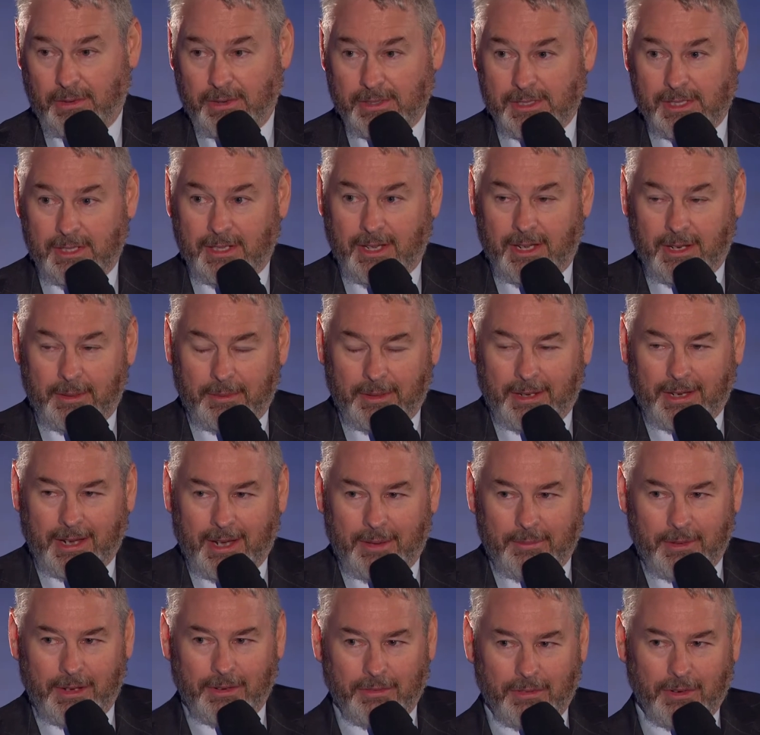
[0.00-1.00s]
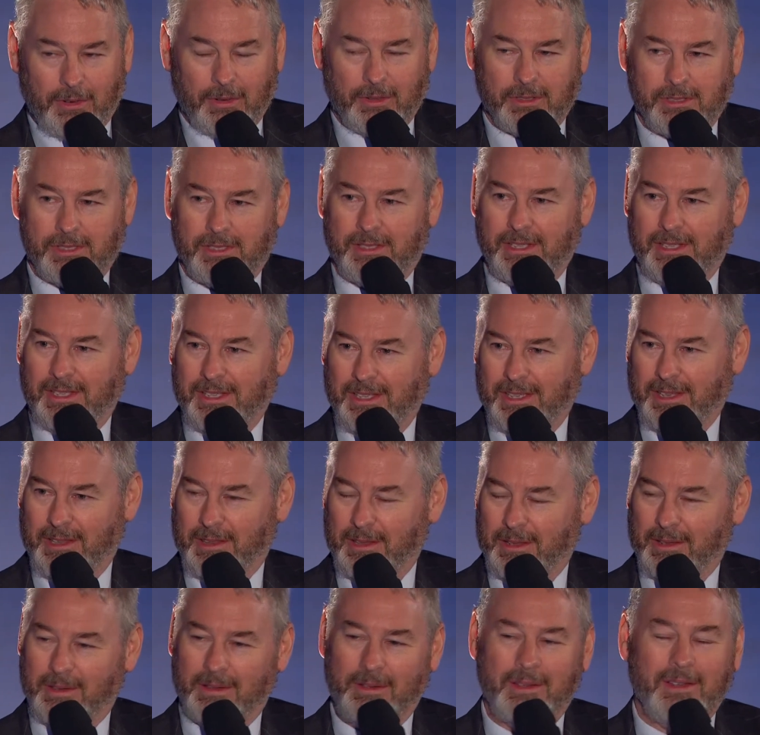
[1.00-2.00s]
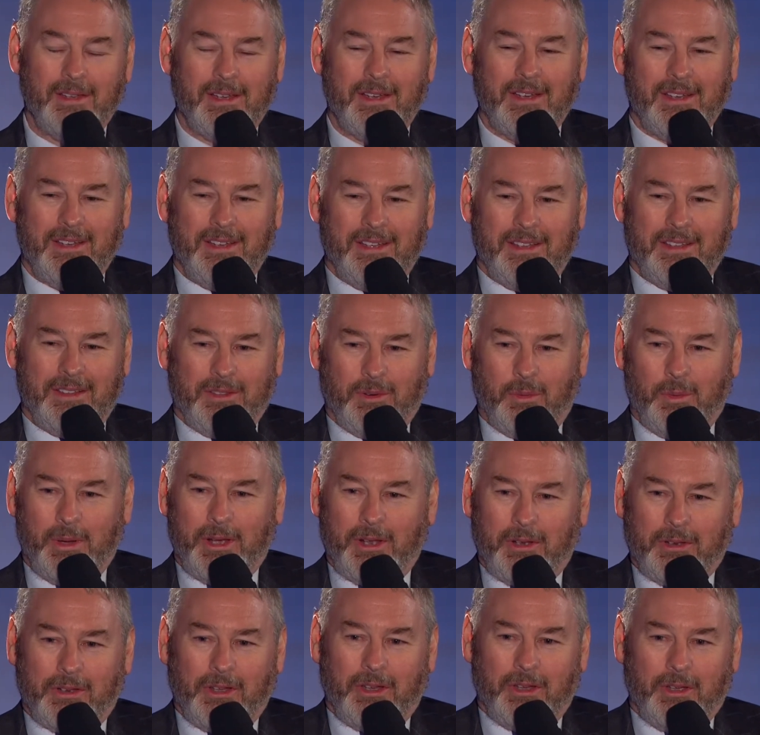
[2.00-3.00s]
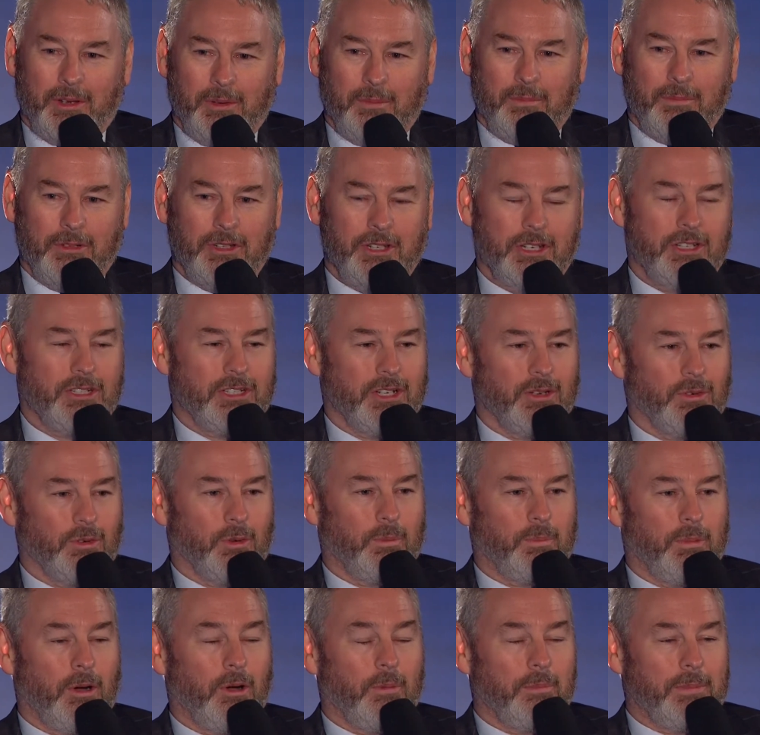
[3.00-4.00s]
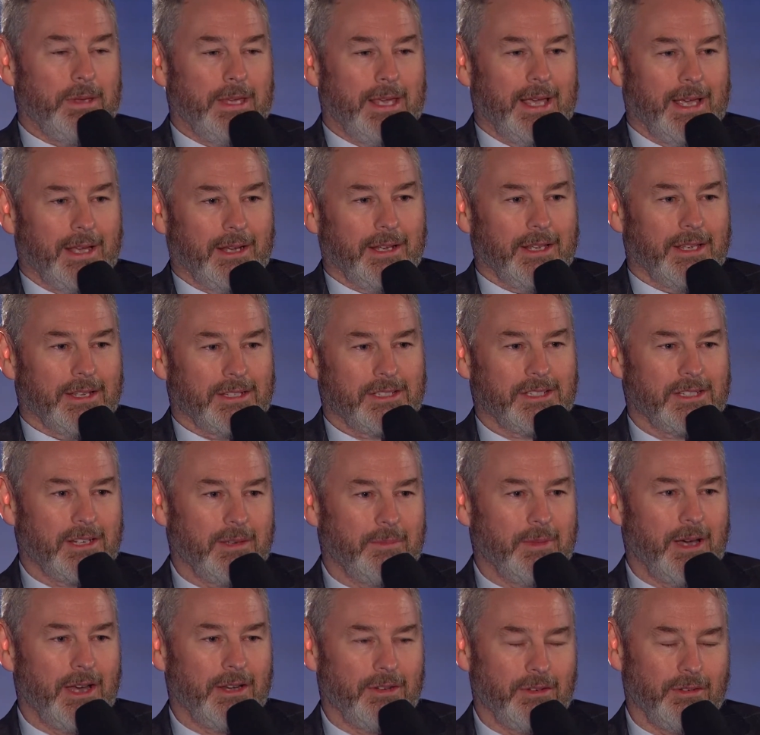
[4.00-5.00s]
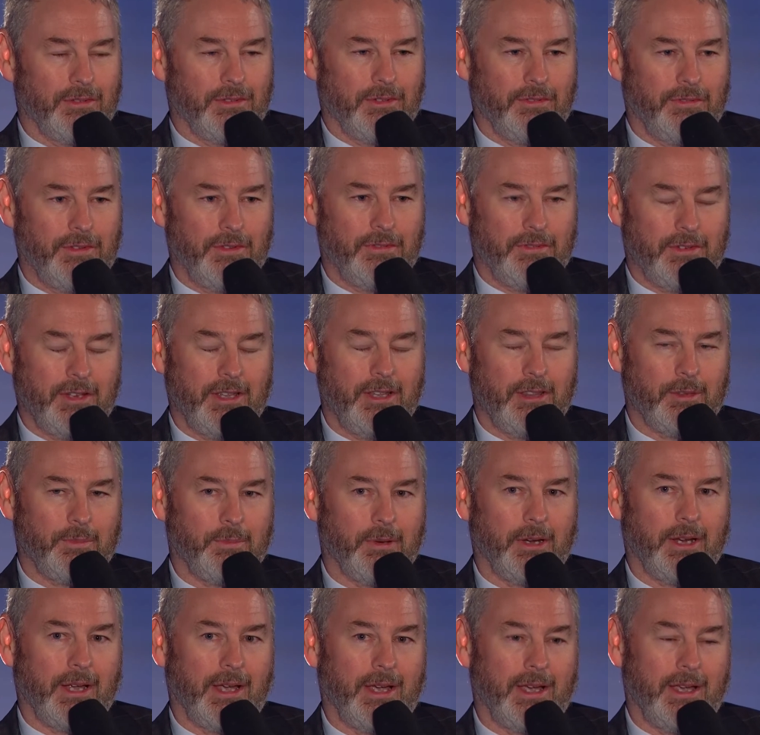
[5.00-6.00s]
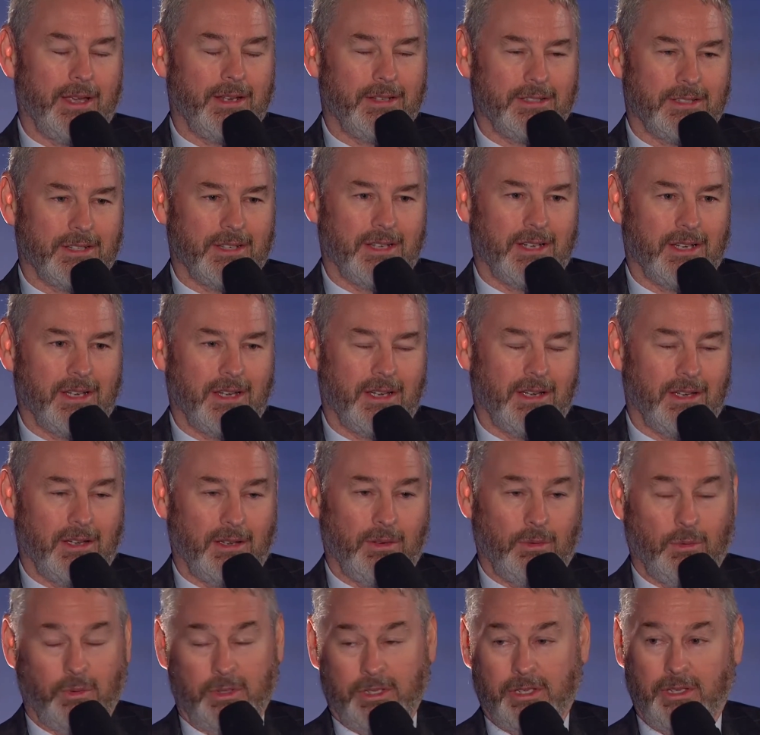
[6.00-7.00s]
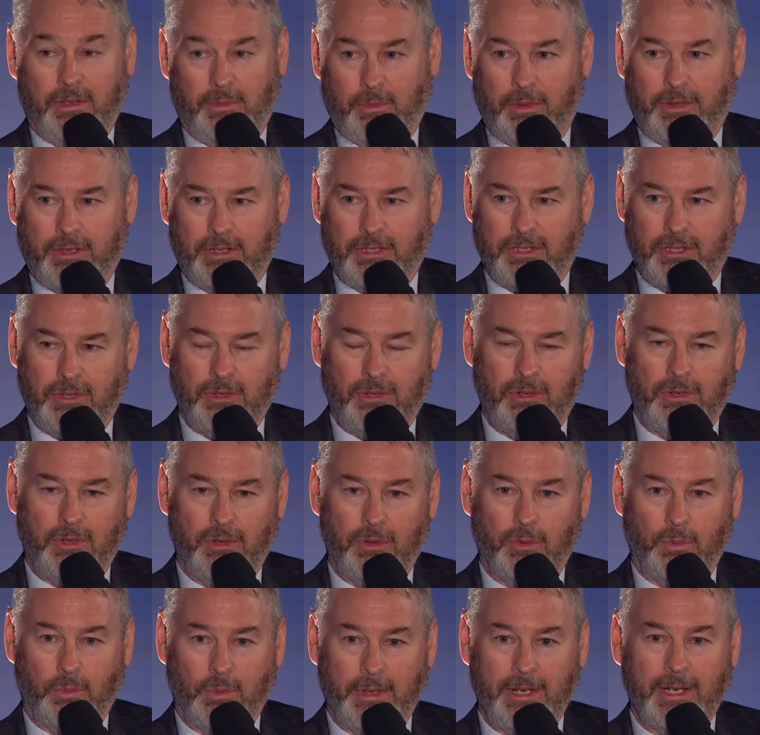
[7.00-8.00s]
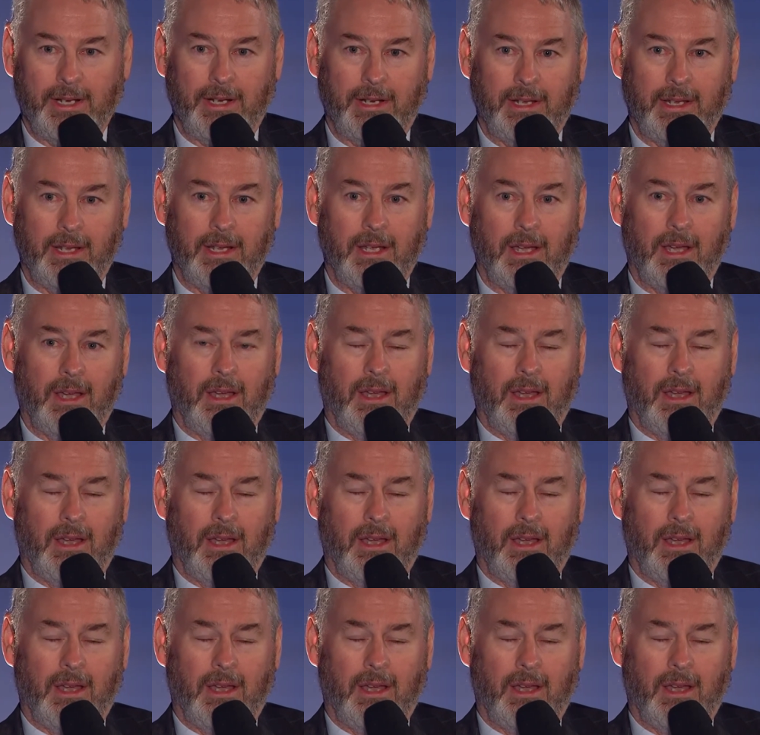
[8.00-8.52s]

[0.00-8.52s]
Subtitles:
as he later became, and of course the well-known General Pompey Elliott, commander of the 15th Brigade, were the two who really